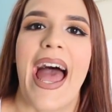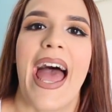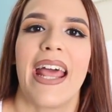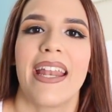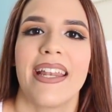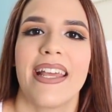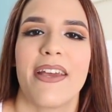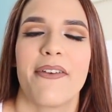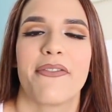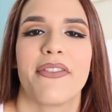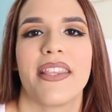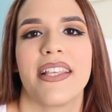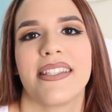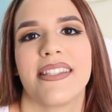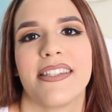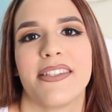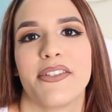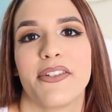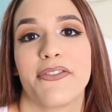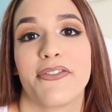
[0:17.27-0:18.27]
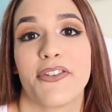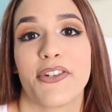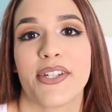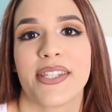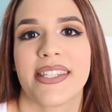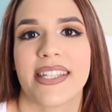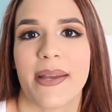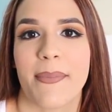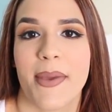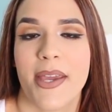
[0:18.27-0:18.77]
and if this is the
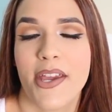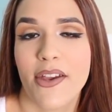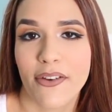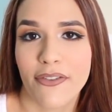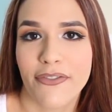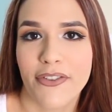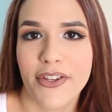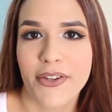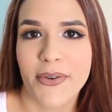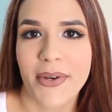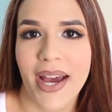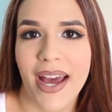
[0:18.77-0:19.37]
first time here for you